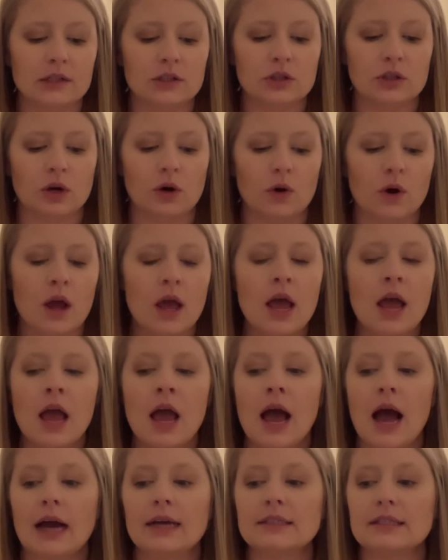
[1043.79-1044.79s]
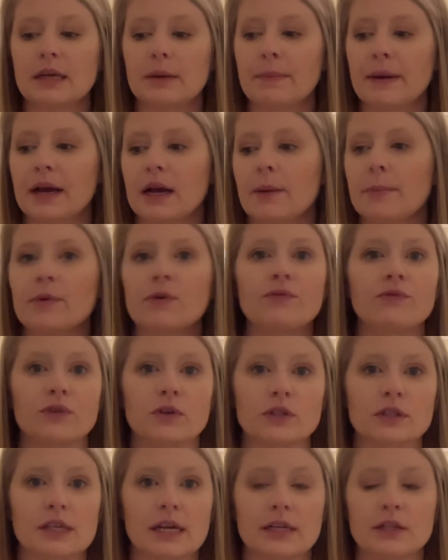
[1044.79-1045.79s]
So I did pick up a
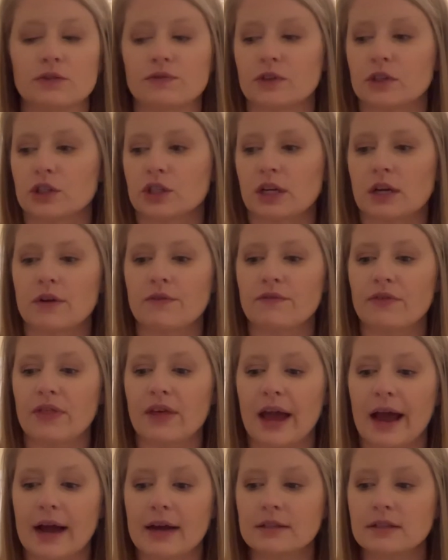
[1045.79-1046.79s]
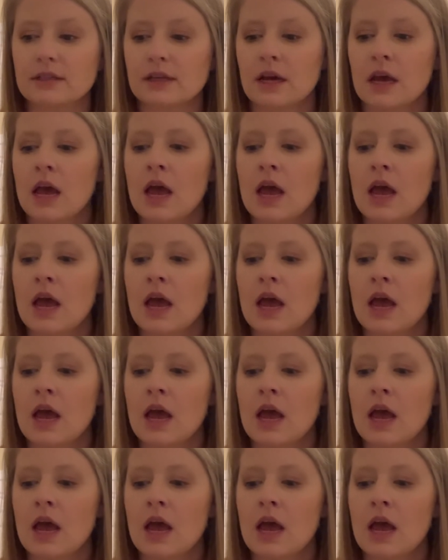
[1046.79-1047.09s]
full-size version of that.